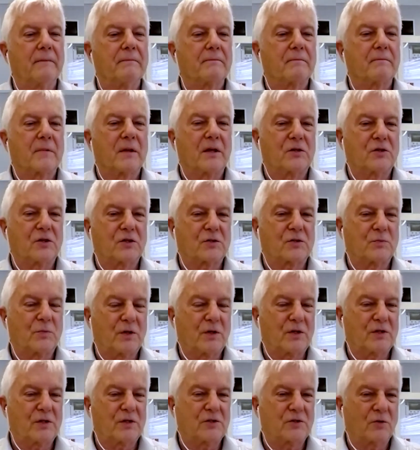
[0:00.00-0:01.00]
it just
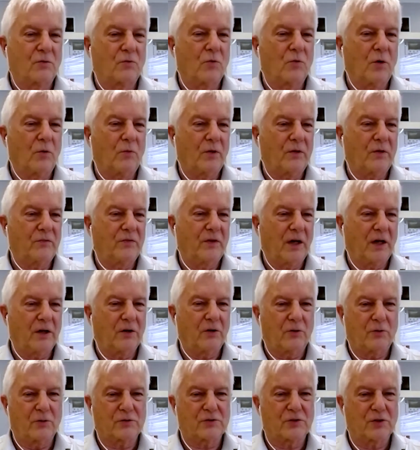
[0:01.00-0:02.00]
means that what we've done
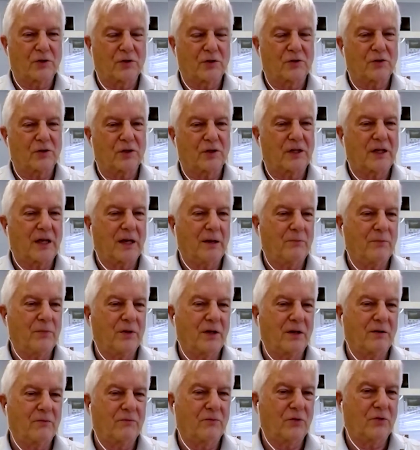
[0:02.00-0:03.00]
horizontally can be
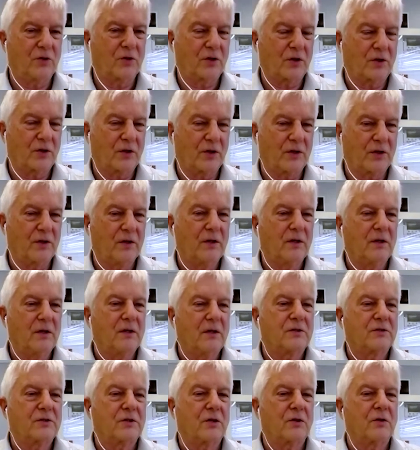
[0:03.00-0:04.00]
done vertically.
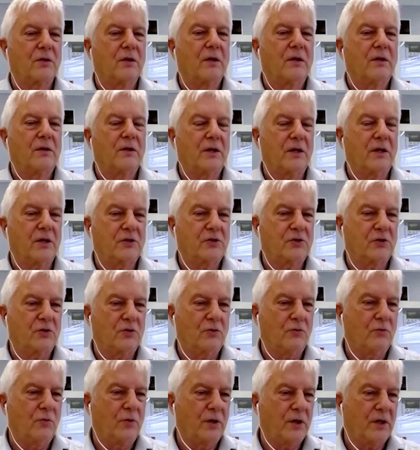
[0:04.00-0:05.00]
So the
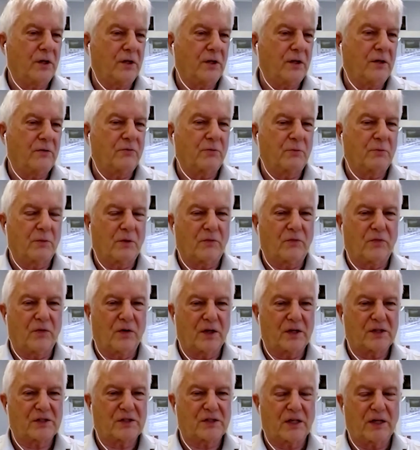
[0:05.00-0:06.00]
issue really from a
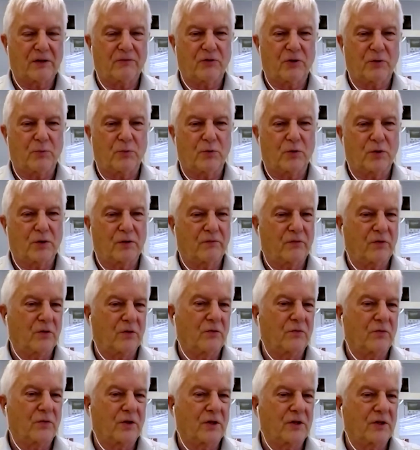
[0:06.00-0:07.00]
fire safety point of
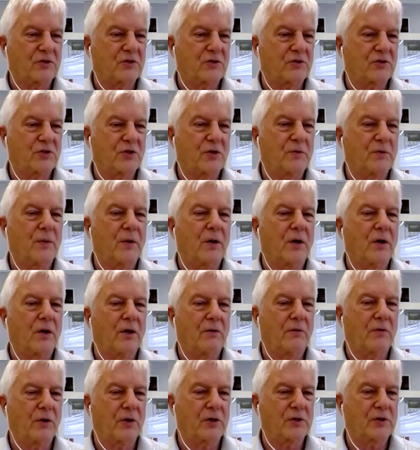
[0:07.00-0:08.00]
view for those super
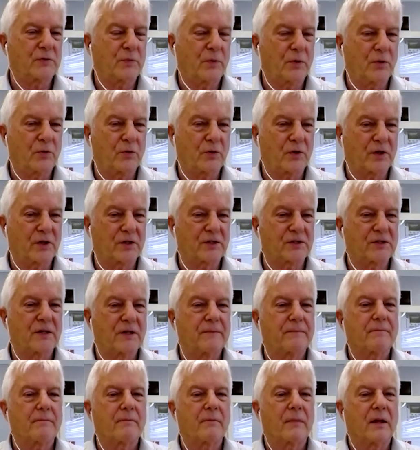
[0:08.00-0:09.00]
high-rise buildings
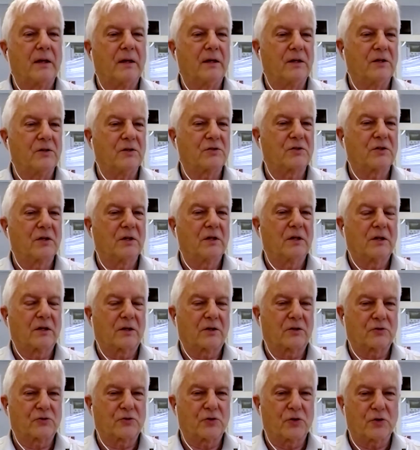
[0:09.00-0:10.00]
is
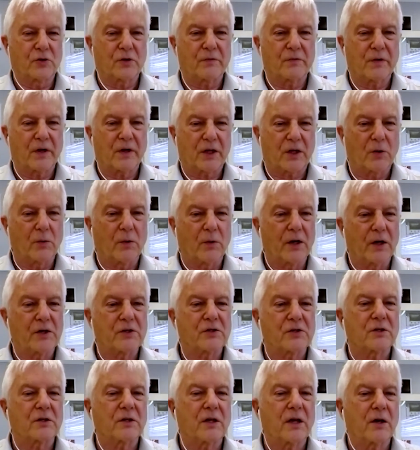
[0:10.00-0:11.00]
controlled
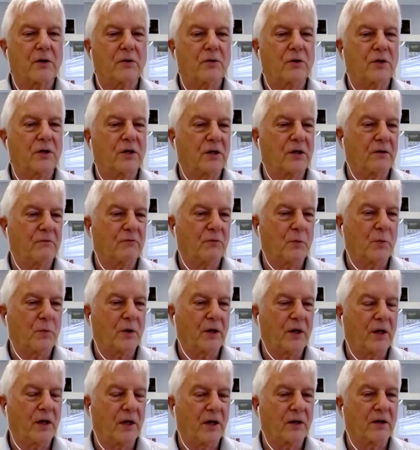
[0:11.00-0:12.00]
evacuation. How do you get
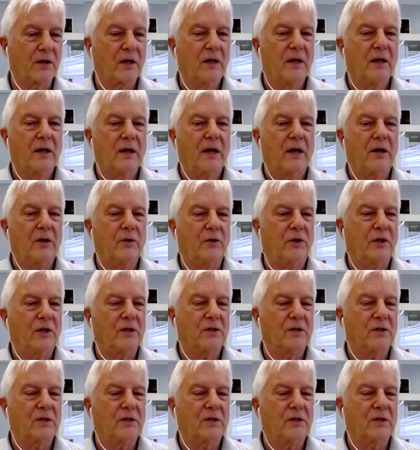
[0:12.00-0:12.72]
everybody out? How do you get